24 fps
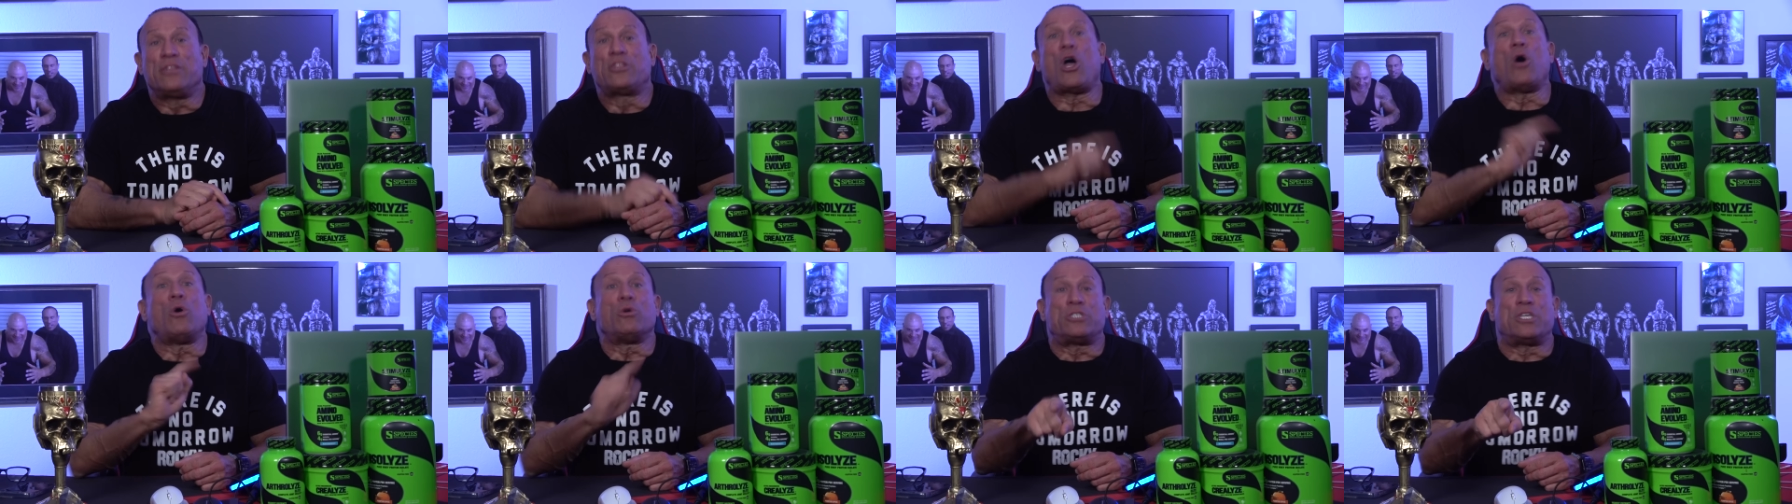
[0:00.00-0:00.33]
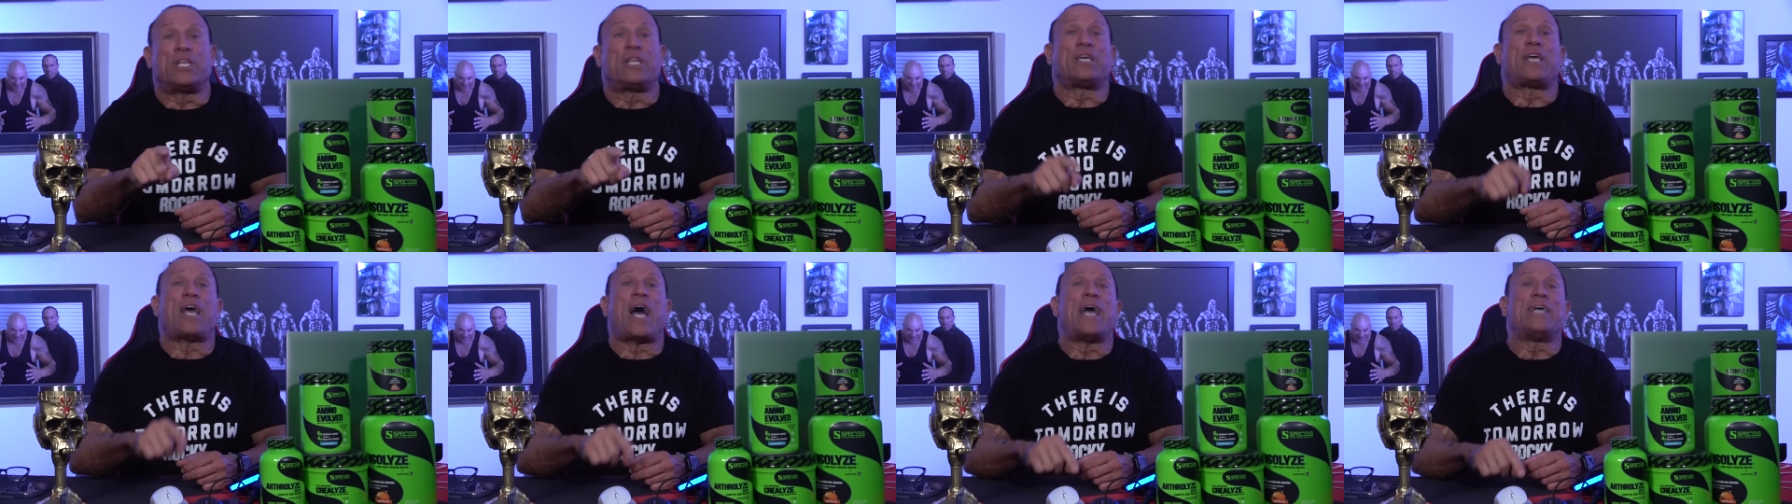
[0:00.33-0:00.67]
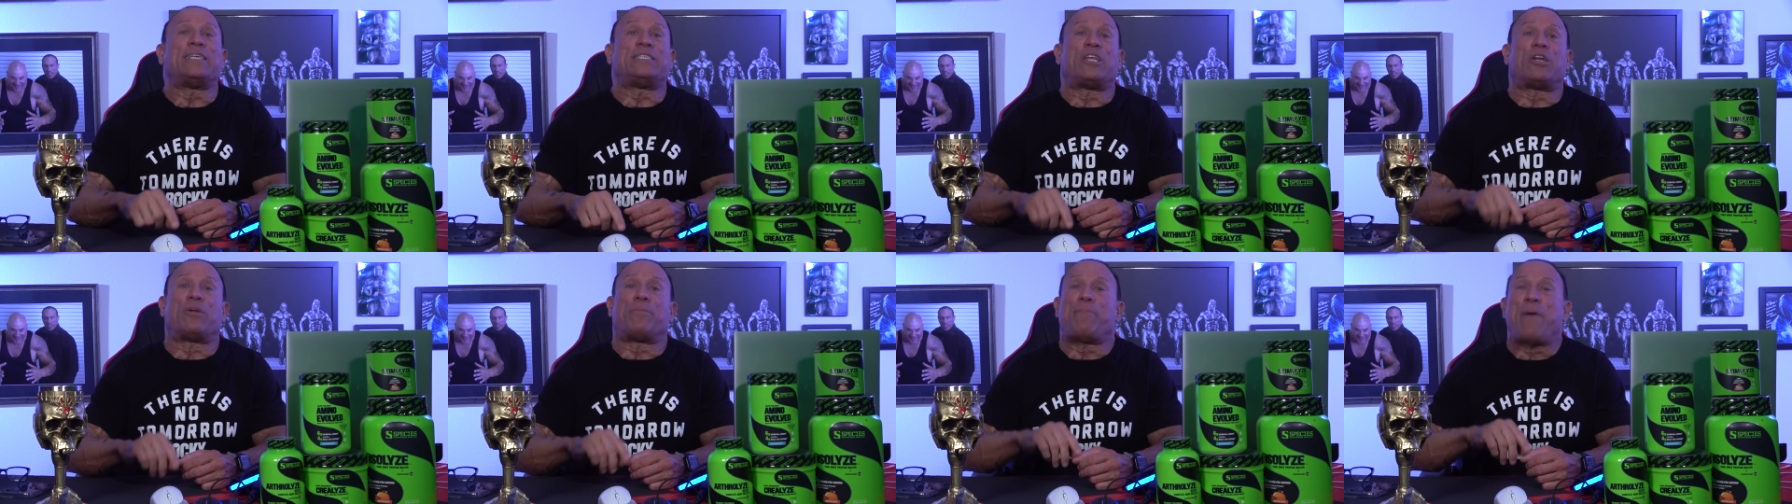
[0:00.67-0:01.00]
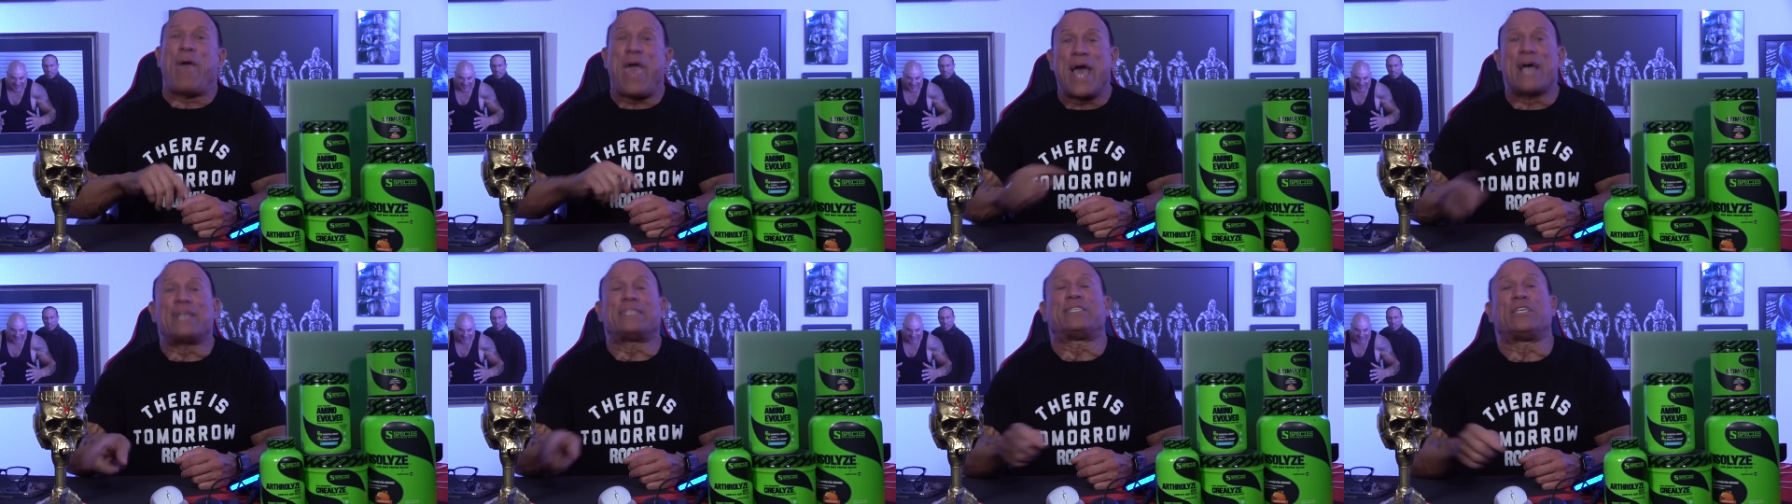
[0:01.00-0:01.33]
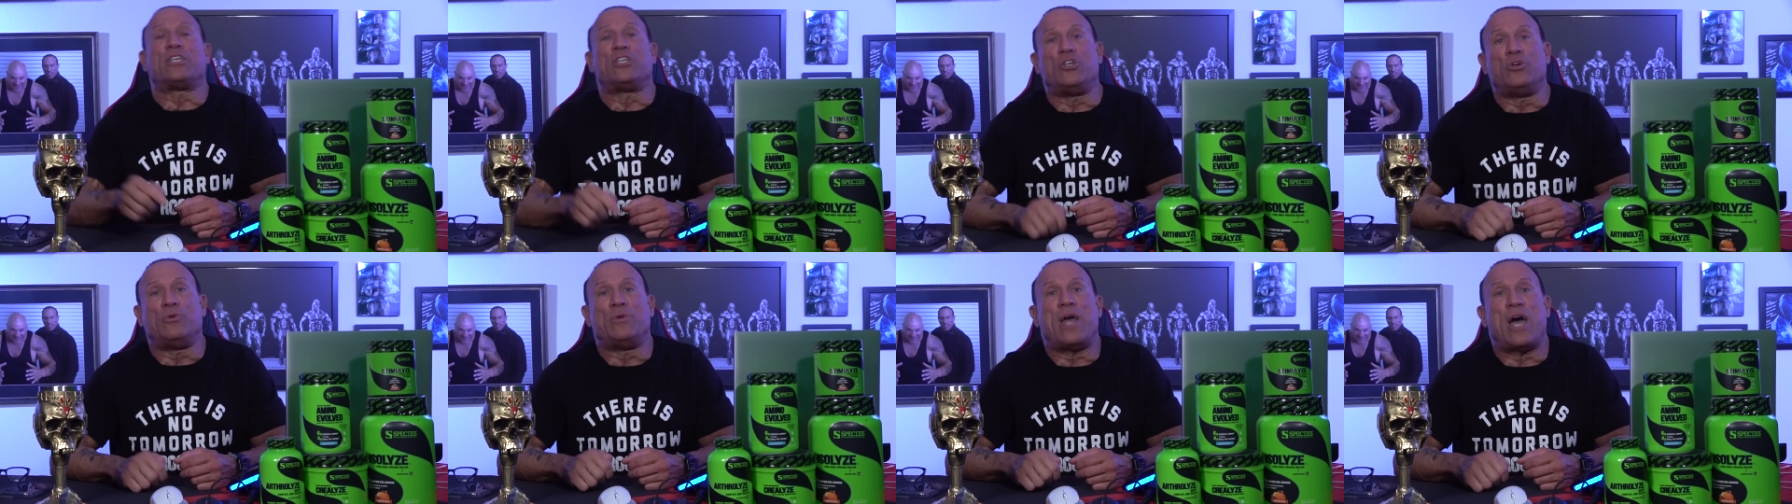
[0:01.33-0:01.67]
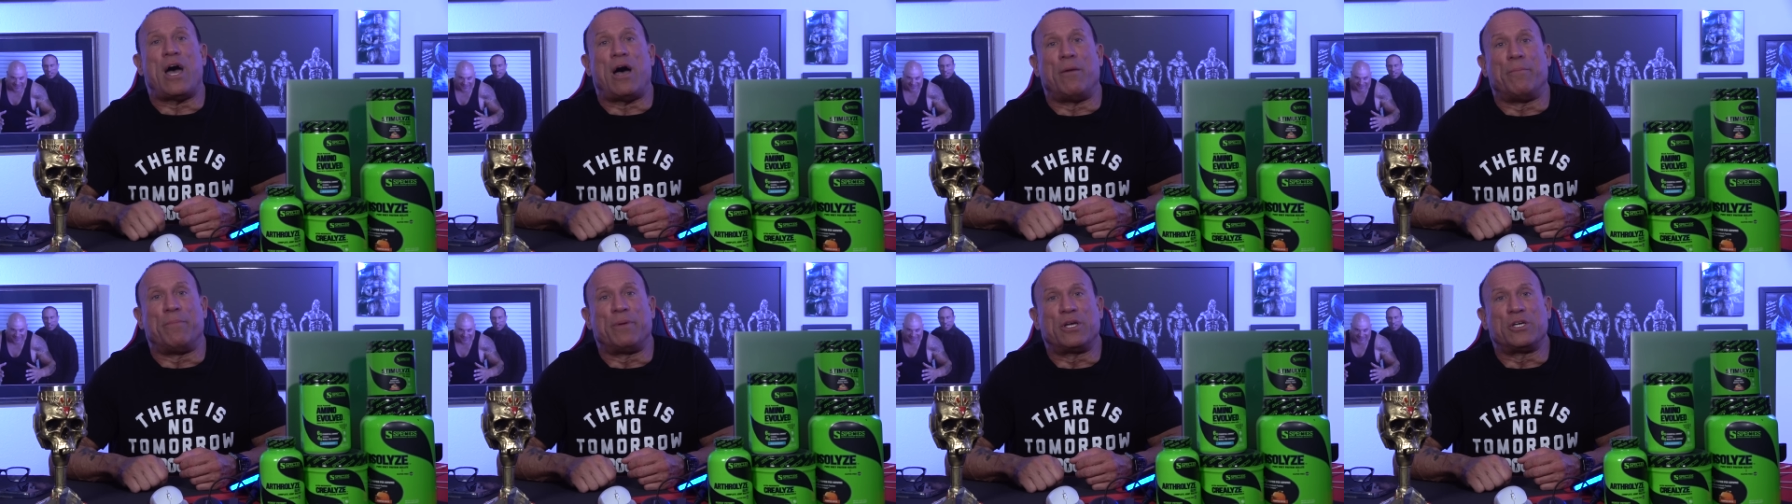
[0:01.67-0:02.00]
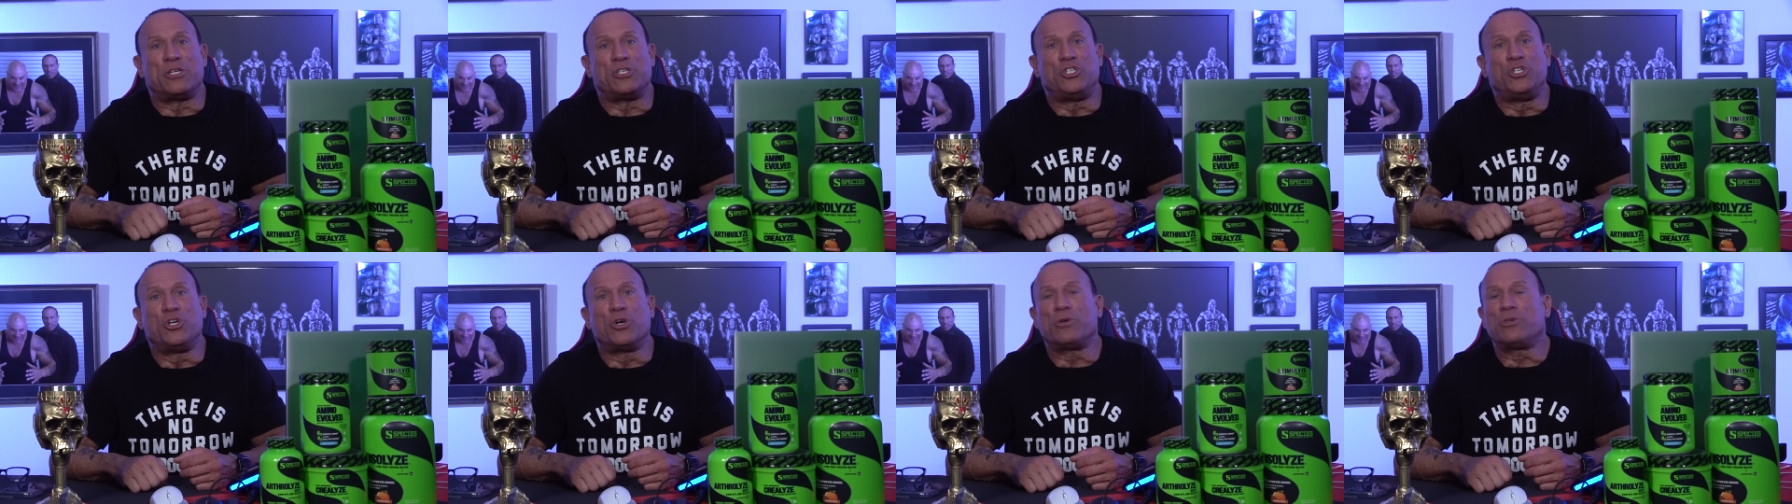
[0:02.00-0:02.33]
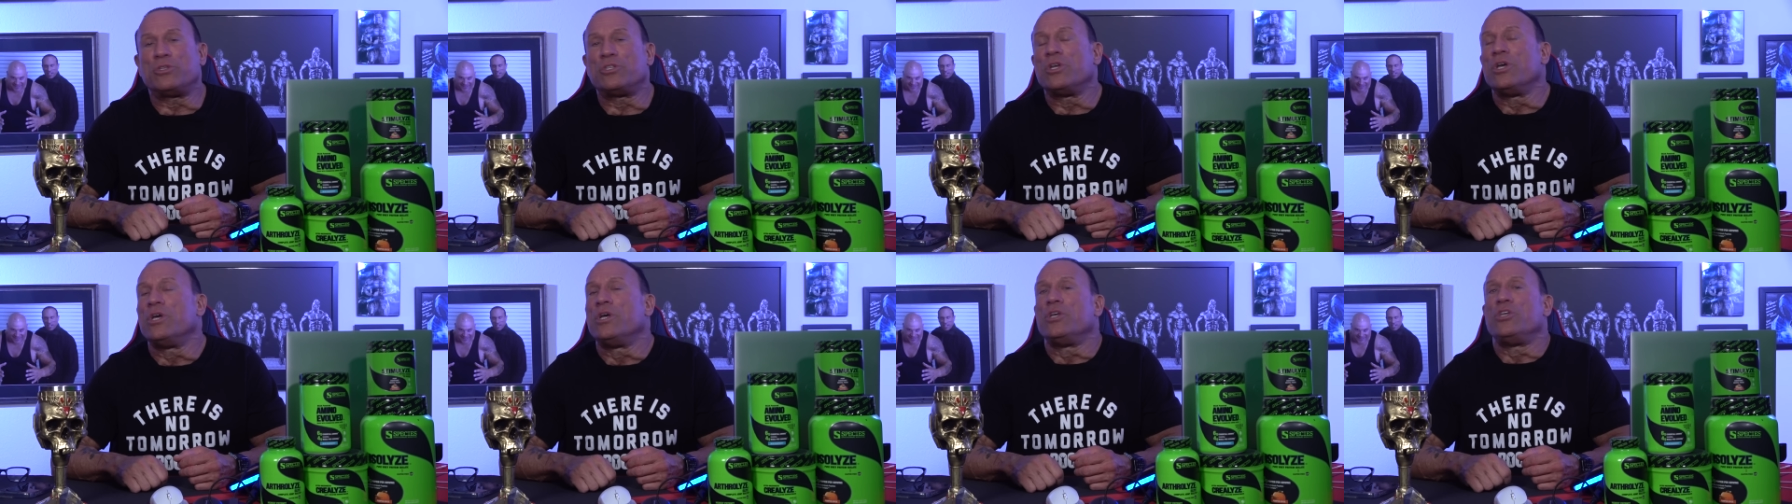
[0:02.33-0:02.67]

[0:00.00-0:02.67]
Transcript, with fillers: those are the guys that are passing you now because you're